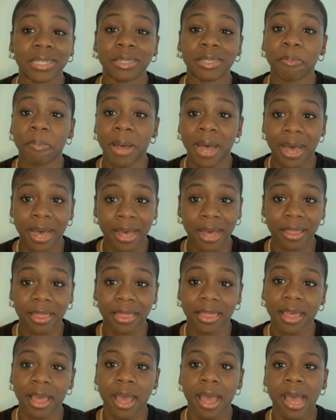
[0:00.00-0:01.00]
the
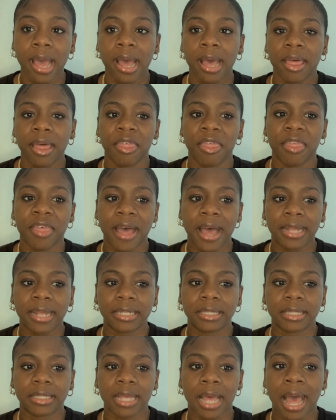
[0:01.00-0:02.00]
path
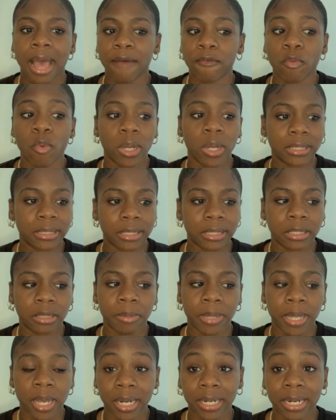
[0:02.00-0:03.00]
that I wanted to
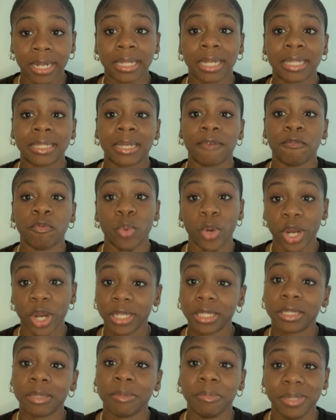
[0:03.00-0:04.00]
be on and that I
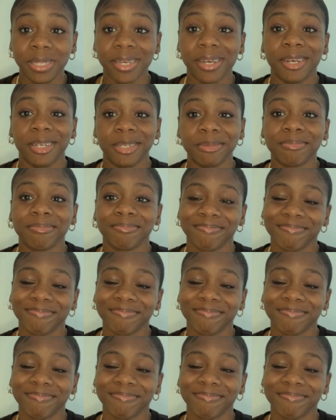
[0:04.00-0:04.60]
worked to be on.